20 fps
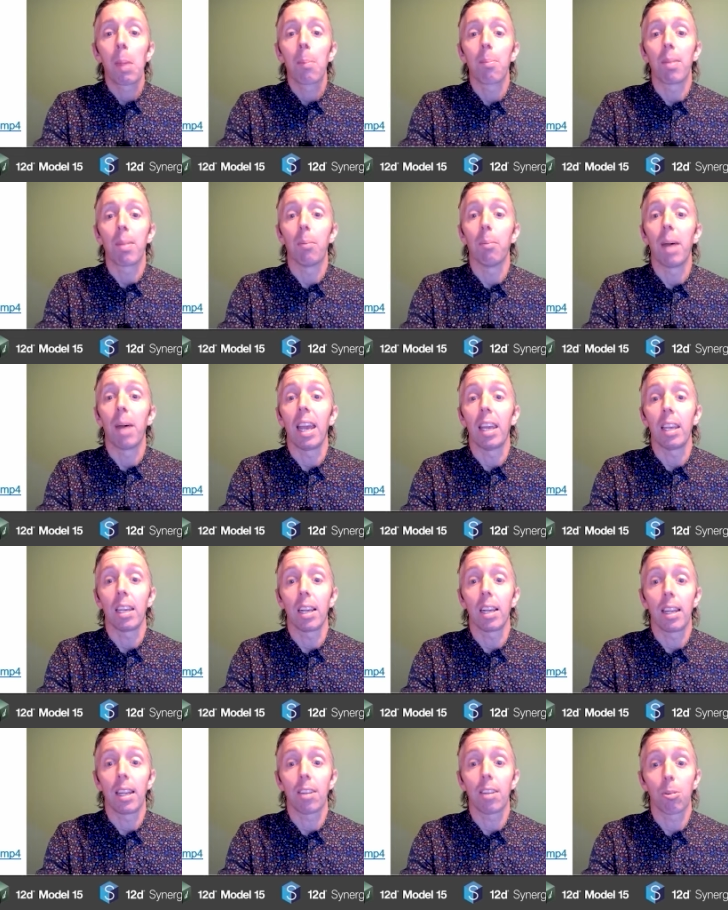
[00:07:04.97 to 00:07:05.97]
The main
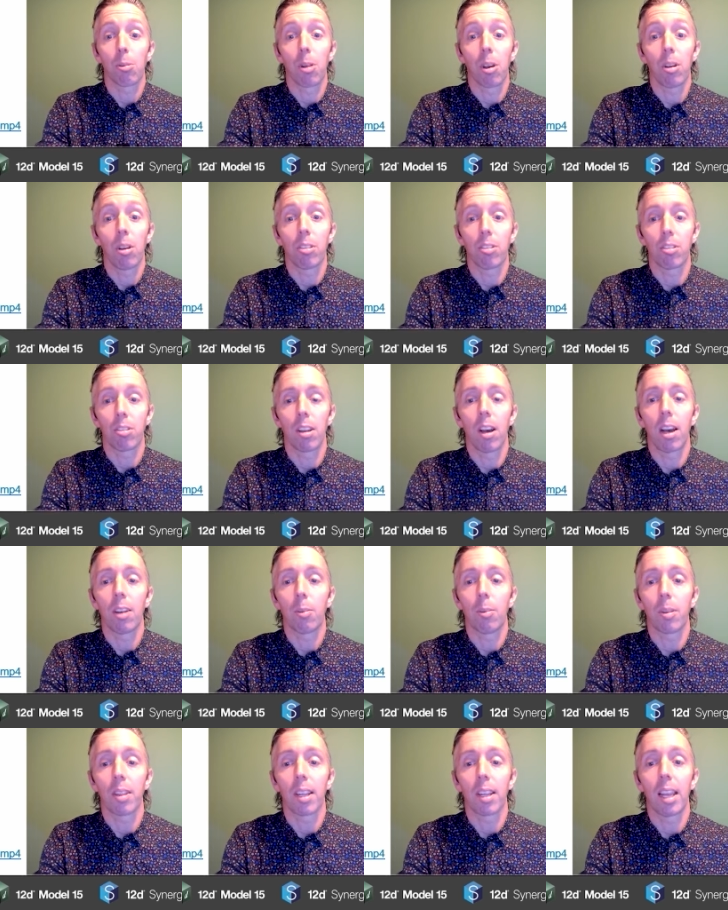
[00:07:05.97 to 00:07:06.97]
collector road is lined
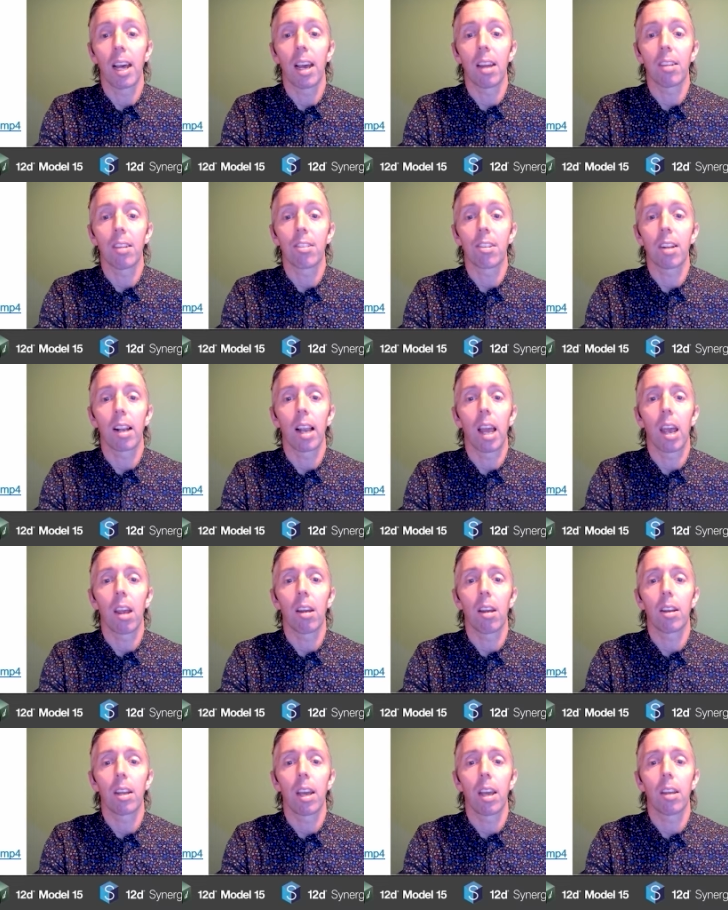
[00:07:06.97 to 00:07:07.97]
with a large
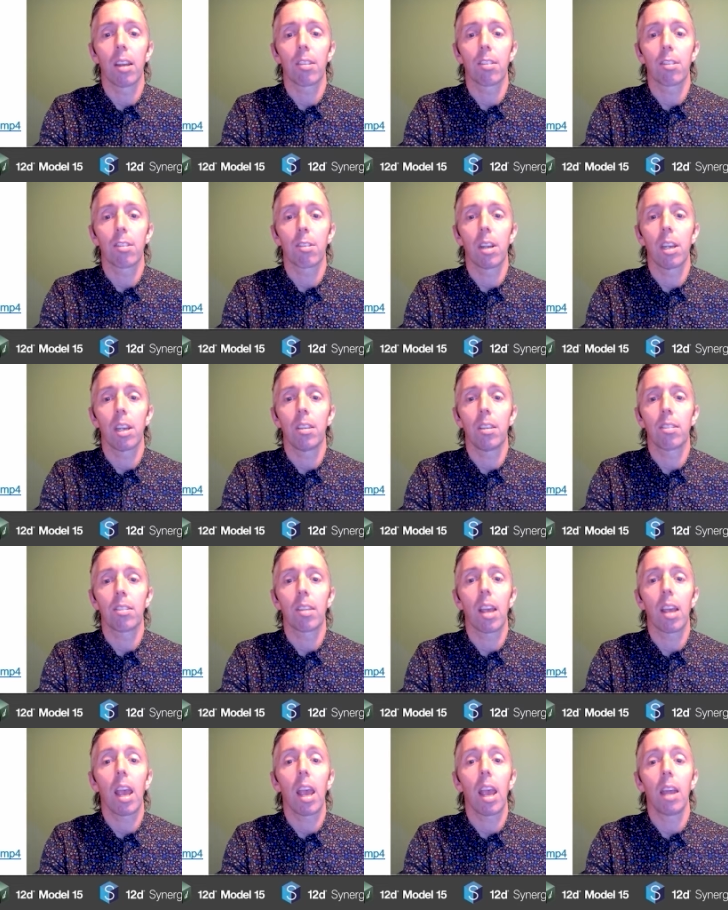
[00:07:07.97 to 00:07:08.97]
claret ash trees
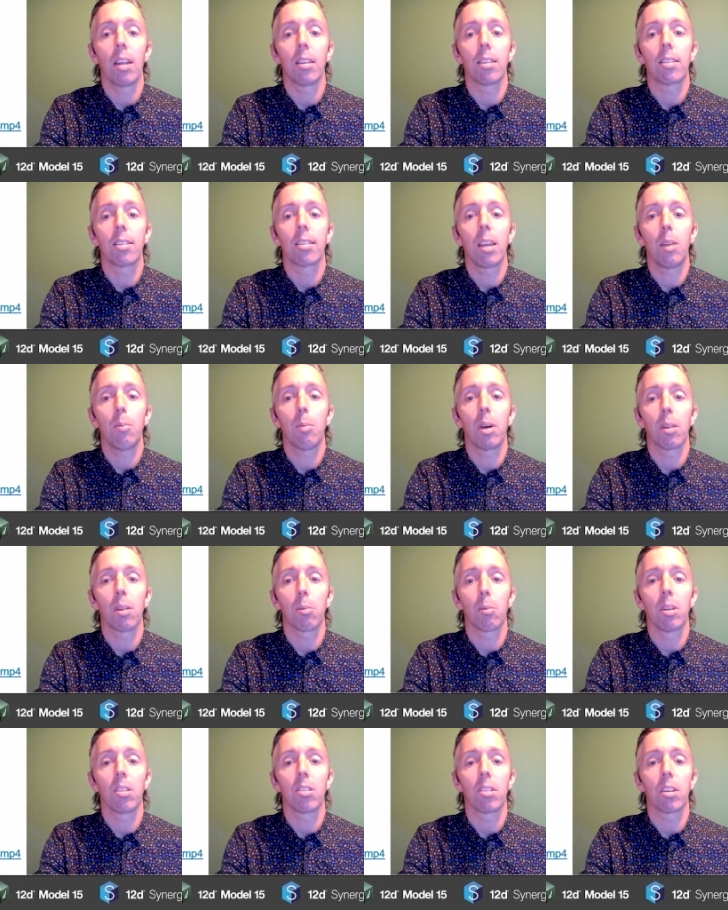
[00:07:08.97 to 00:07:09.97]
and seen by the
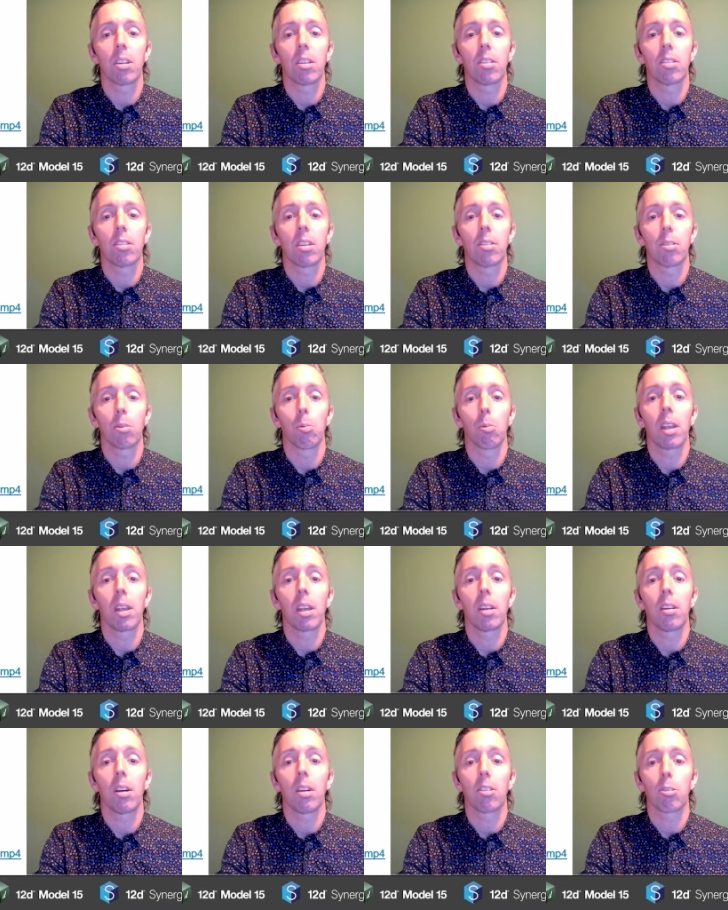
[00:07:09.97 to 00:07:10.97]
residents as a
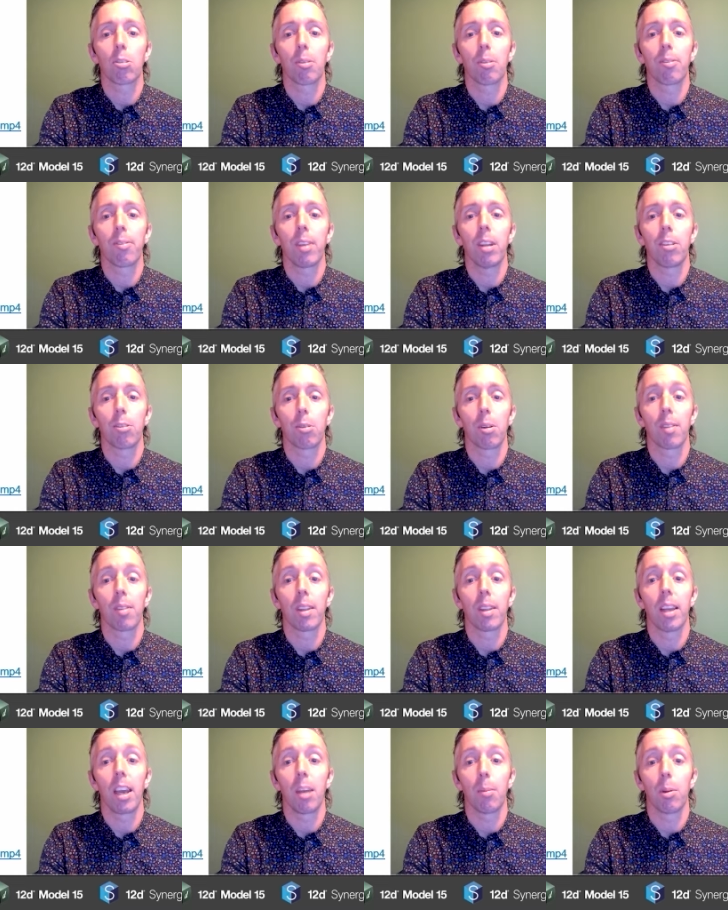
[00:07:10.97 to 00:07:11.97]
recognisable feature of the
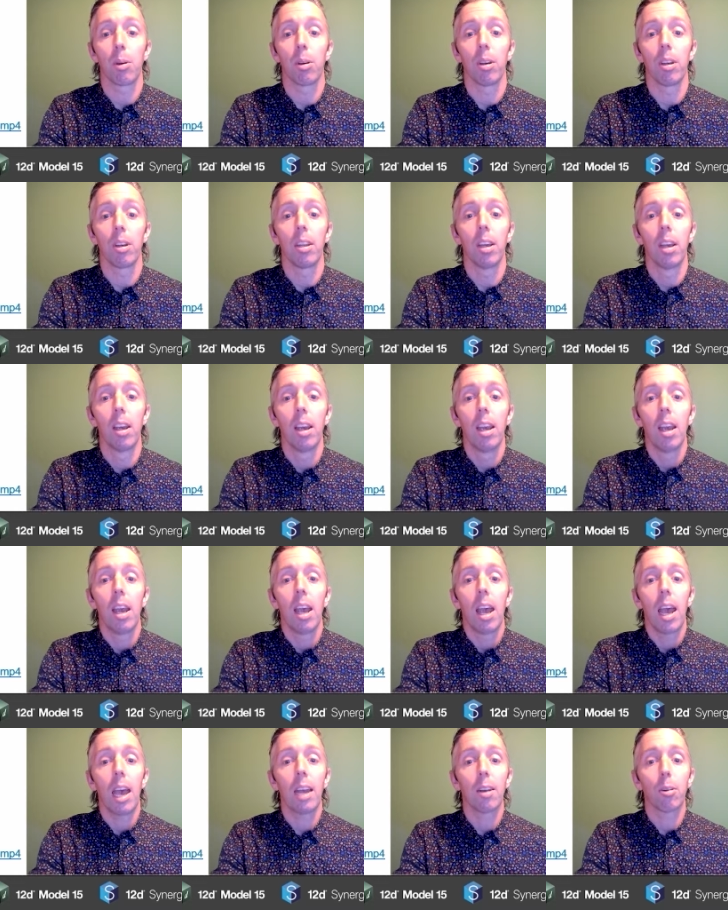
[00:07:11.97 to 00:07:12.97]
neighbourhood,
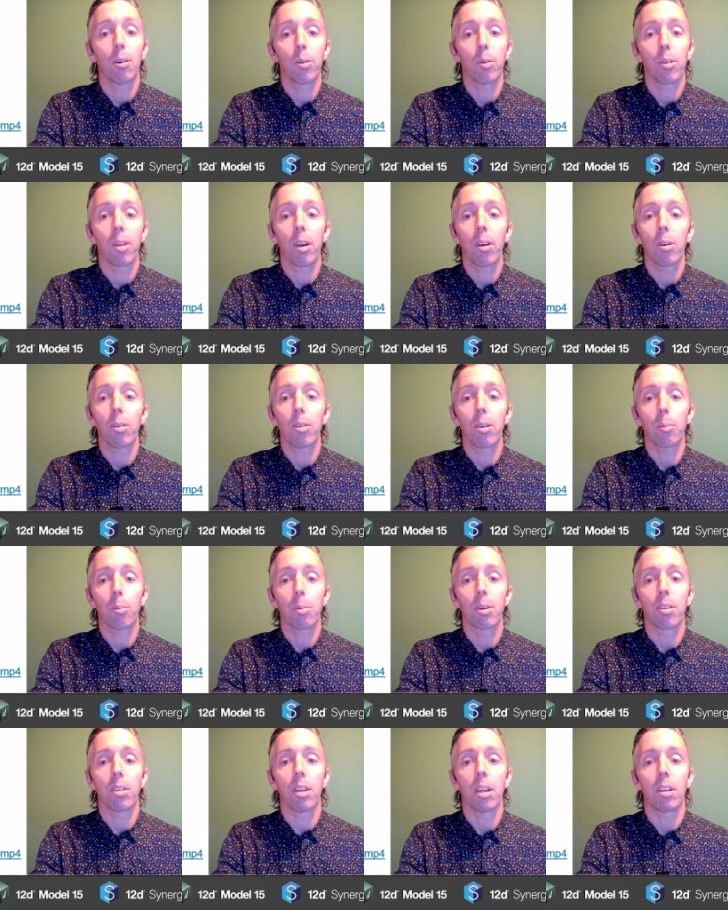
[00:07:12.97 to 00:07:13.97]
and although not
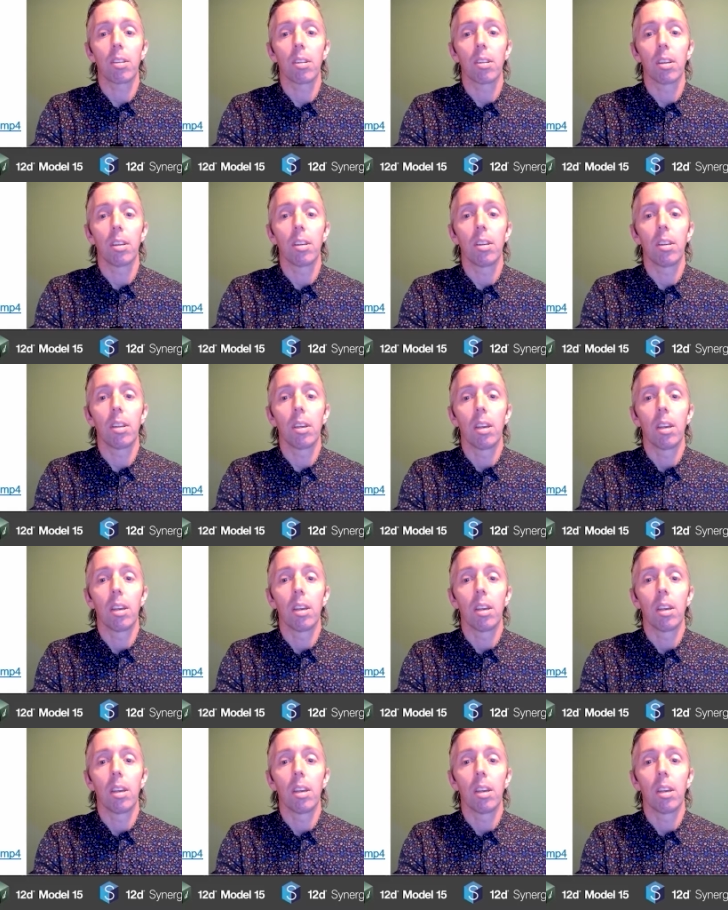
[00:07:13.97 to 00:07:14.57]
protected,